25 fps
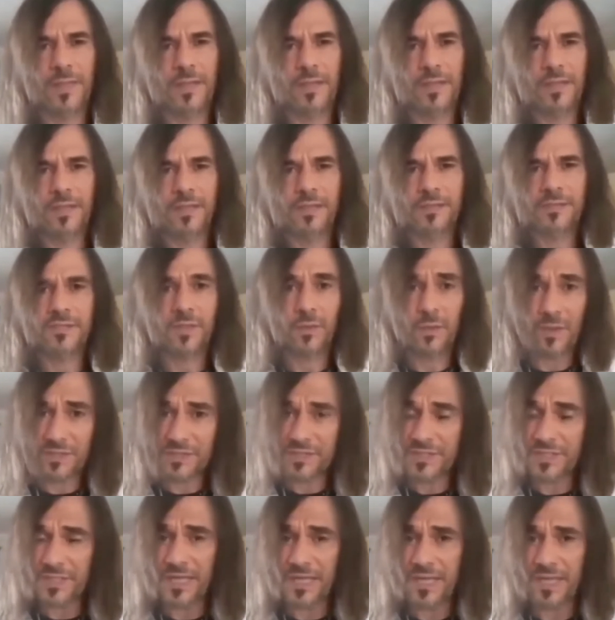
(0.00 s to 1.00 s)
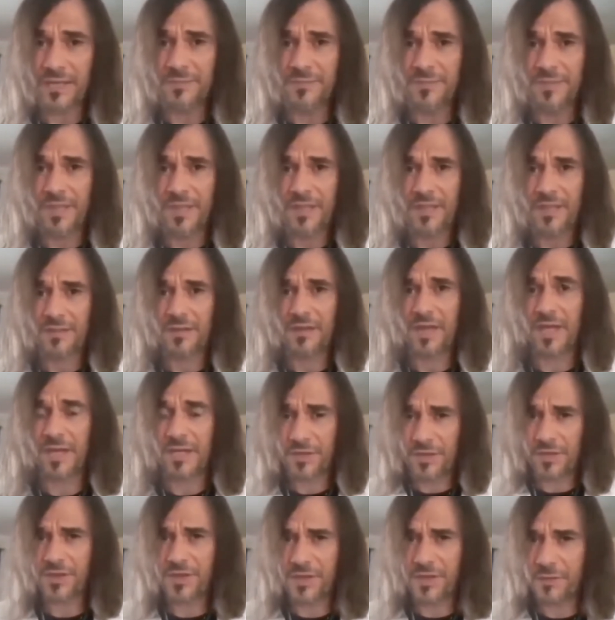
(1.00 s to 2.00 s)
So once again, are
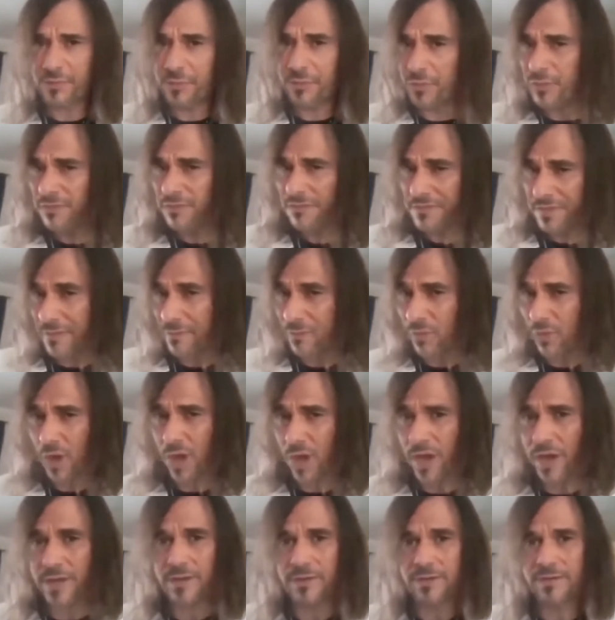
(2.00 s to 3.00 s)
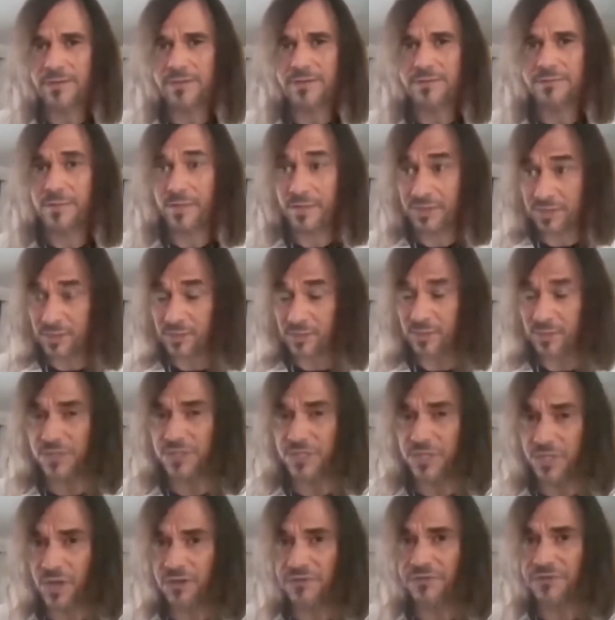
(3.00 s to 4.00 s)
you going to prove them right by
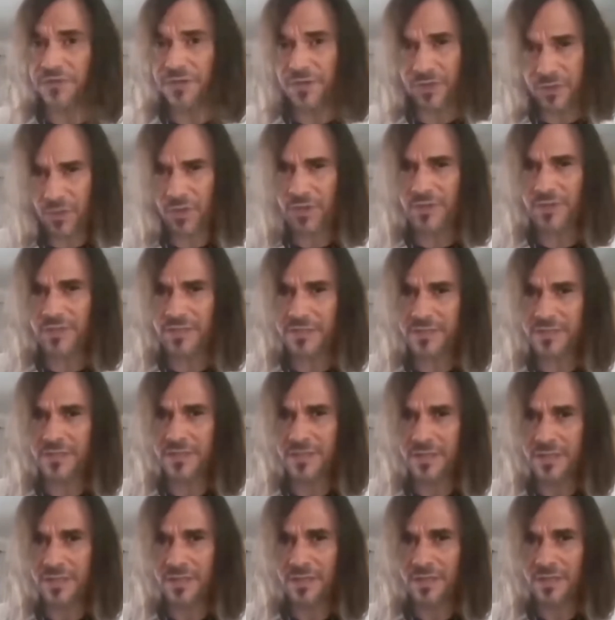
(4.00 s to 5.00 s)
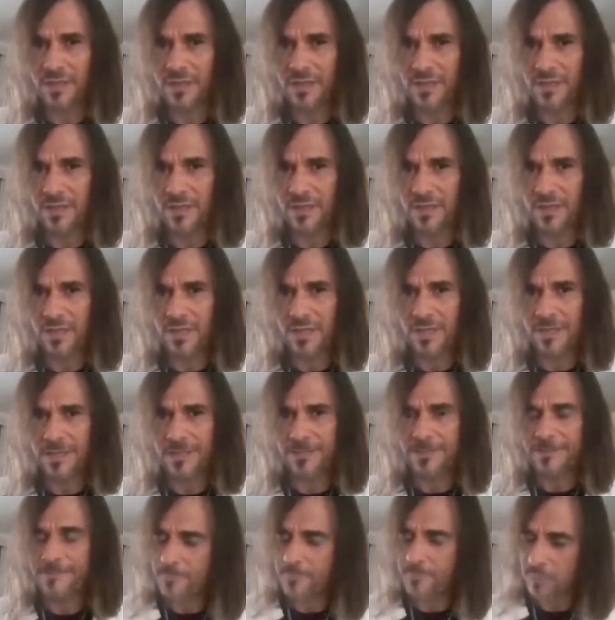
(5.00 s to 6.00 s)
switching off and ignoring this?
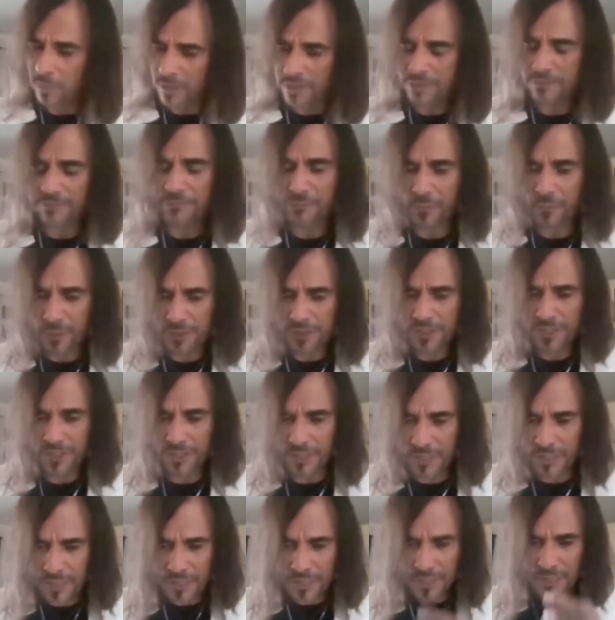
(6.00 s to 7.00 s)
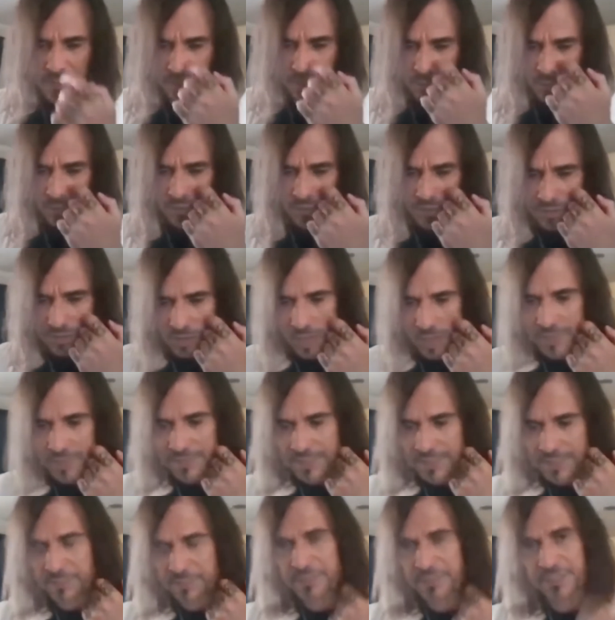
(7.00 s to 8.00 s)
Well, unfortunately, more than
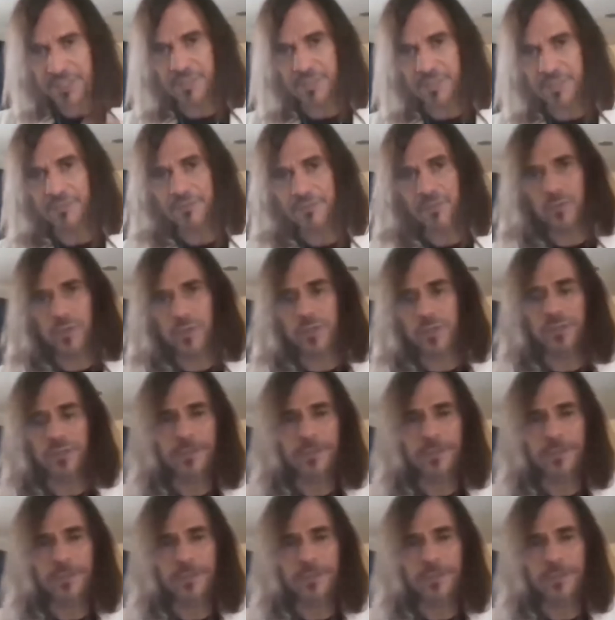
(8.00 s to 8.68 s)
90% of you will.